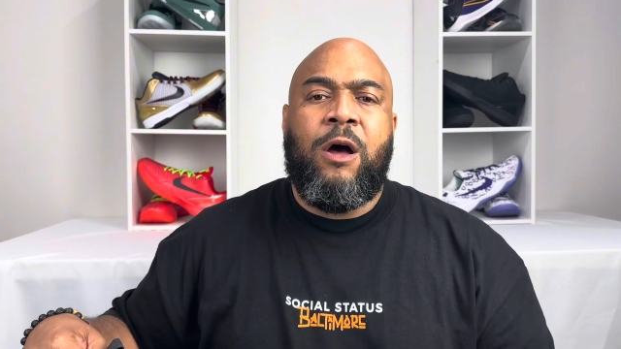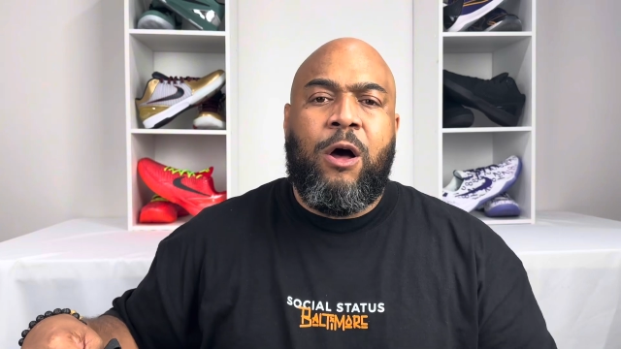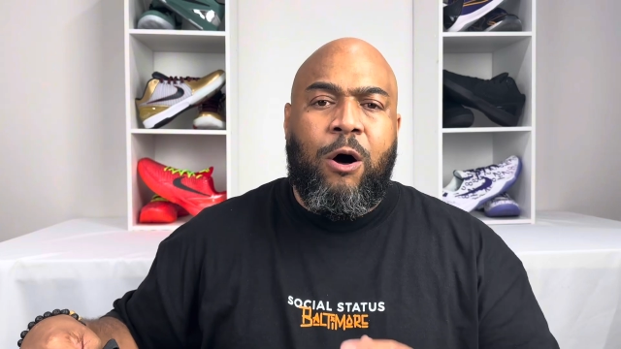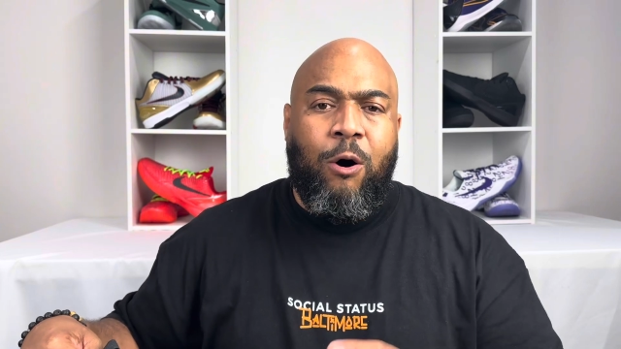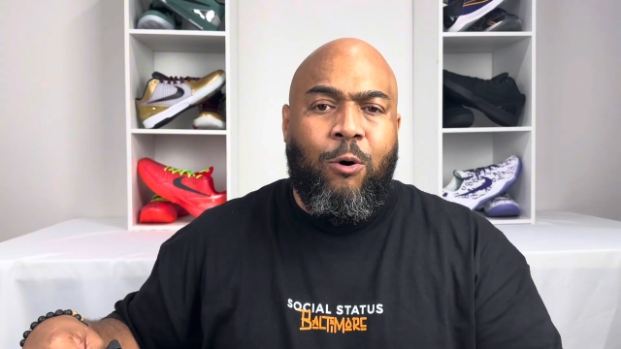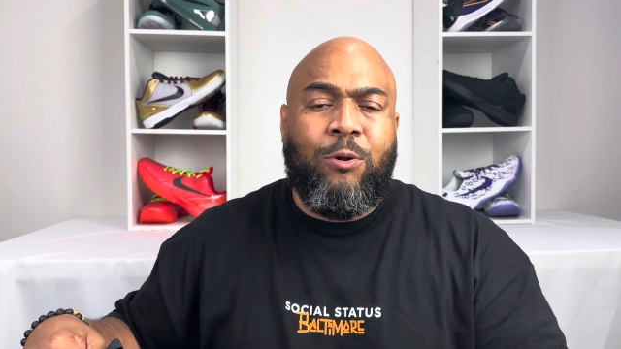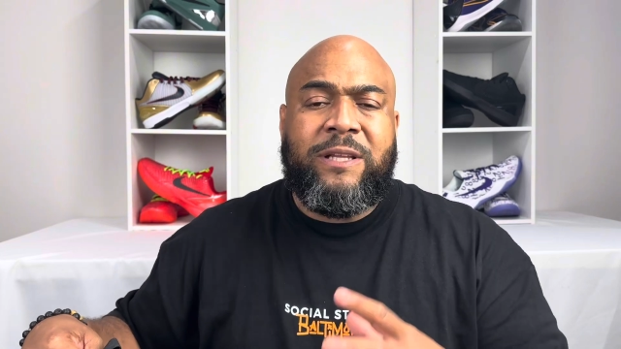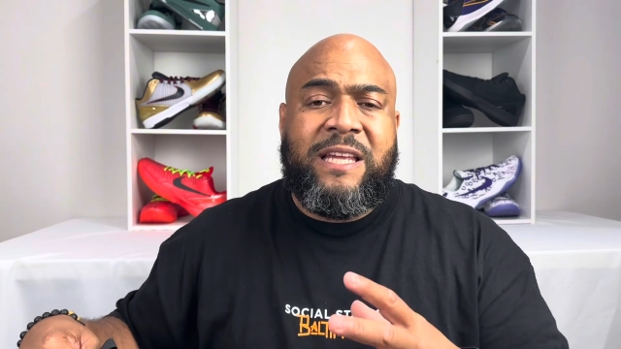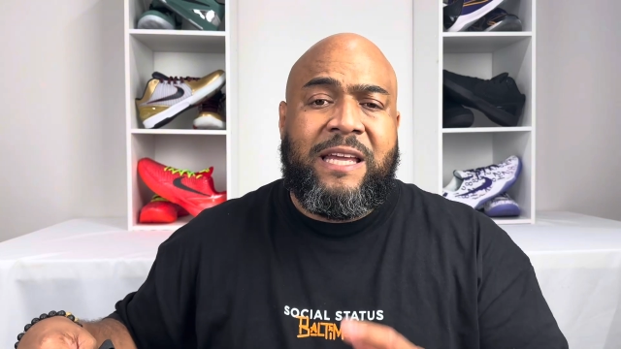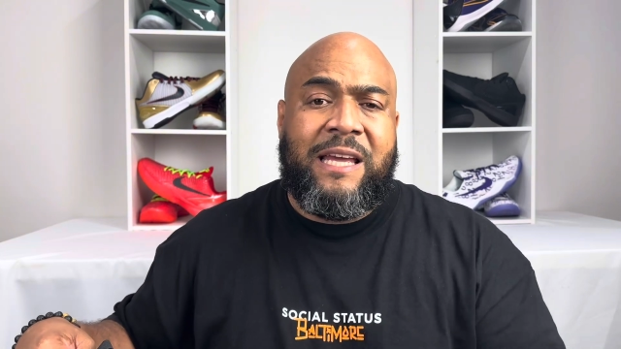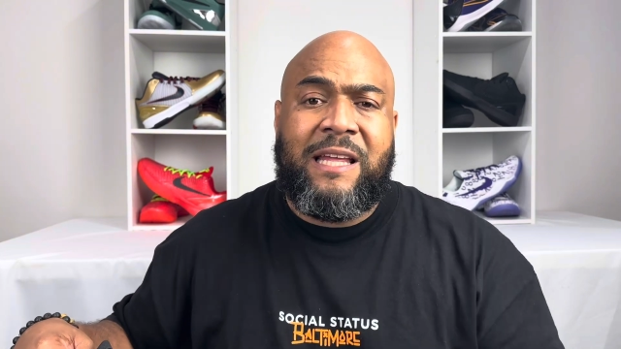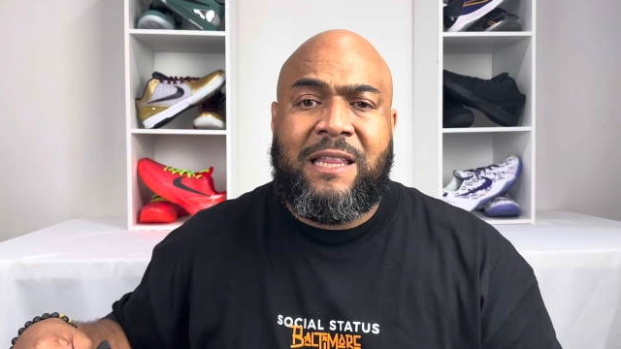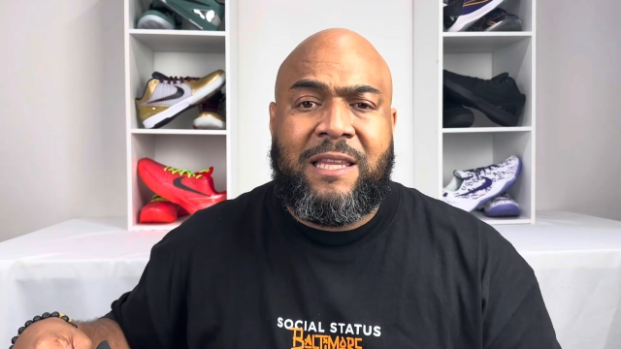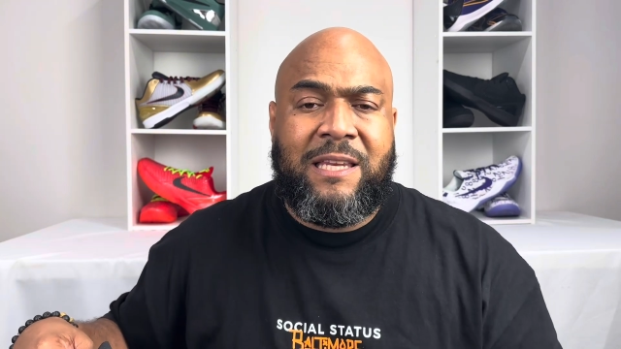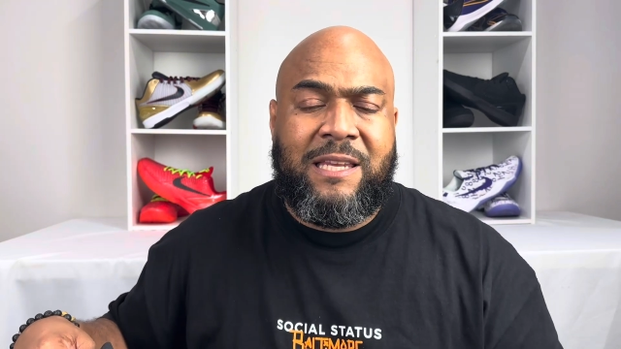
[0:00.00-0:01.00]
only
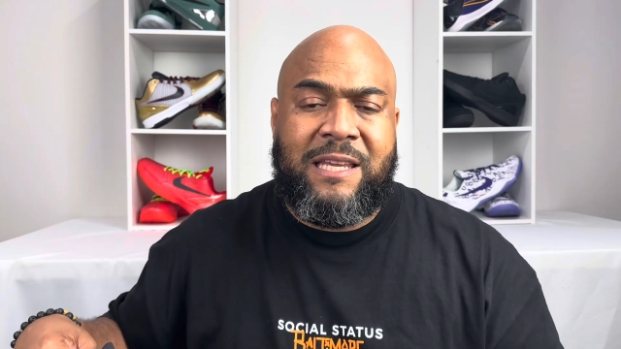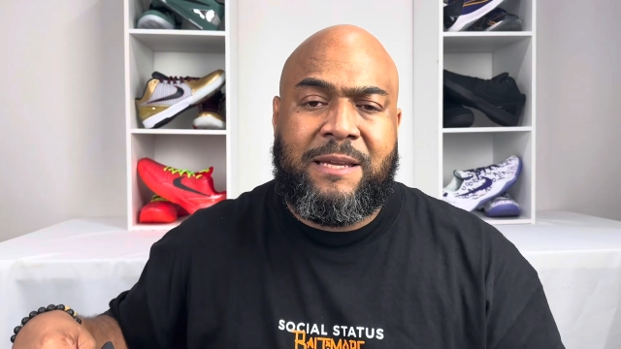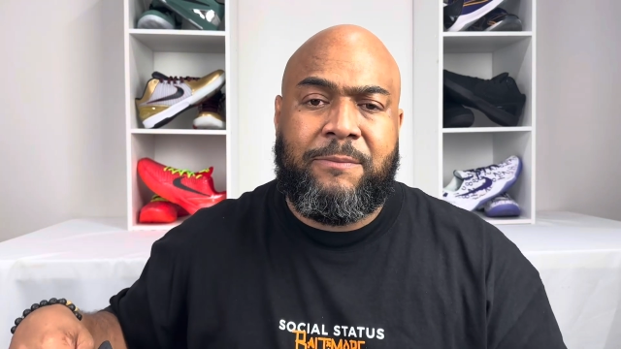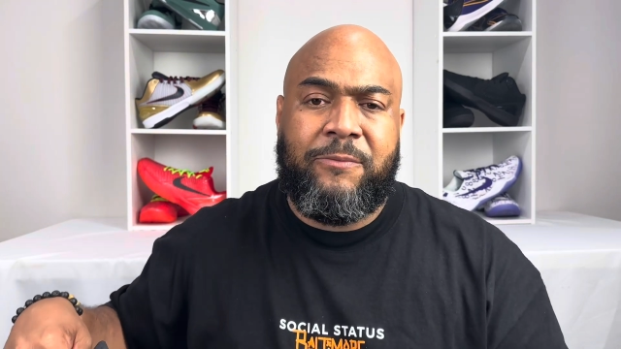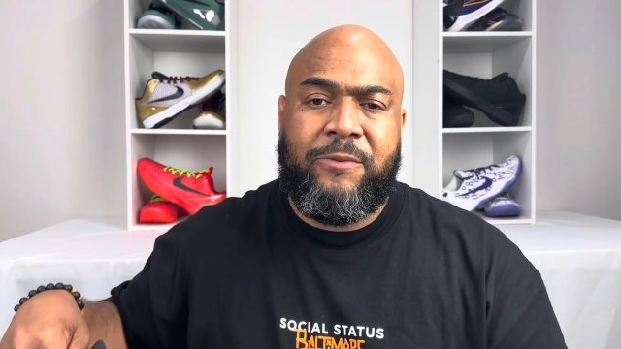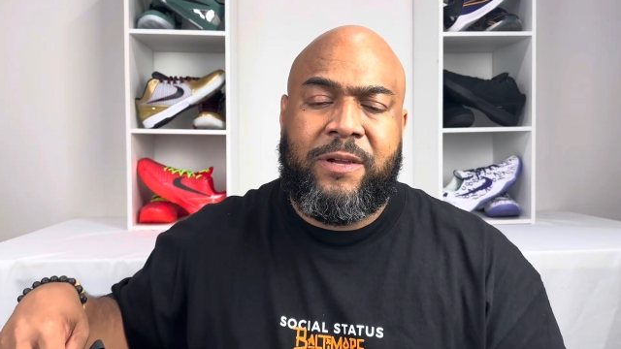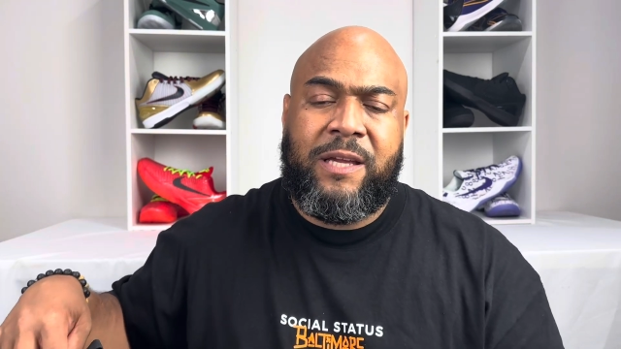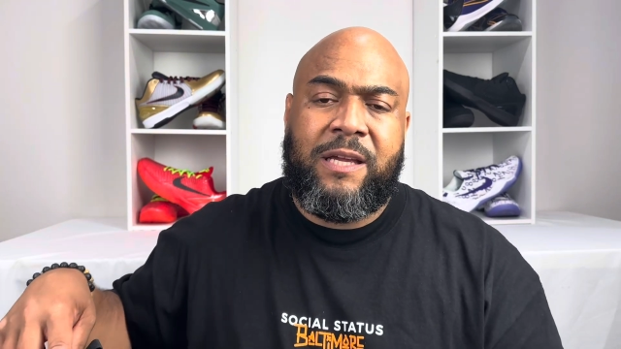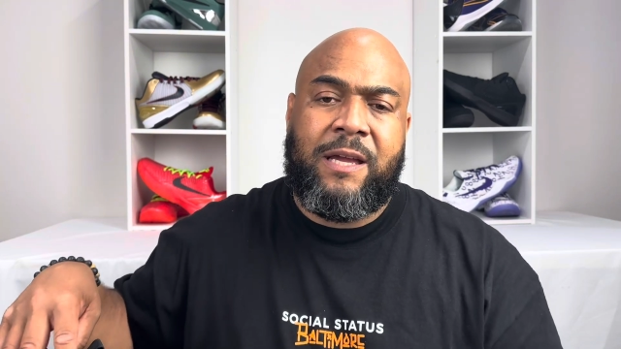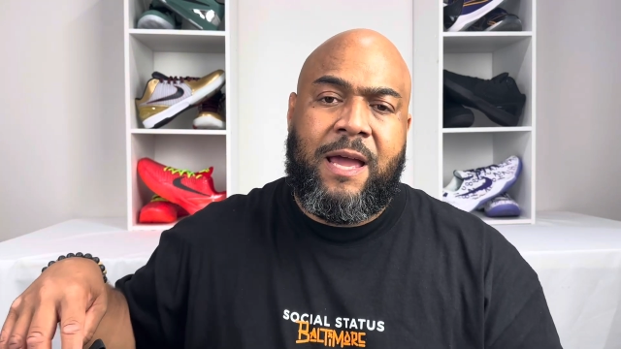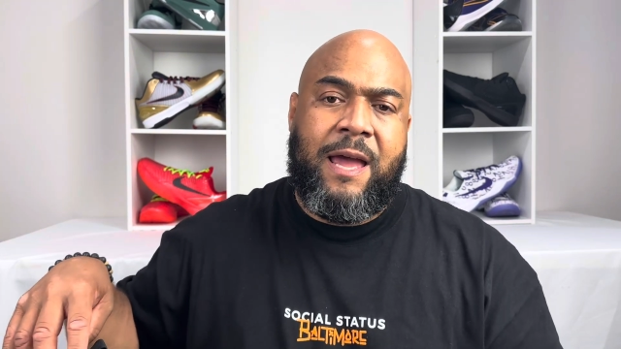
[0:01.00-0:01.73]
in the DMV,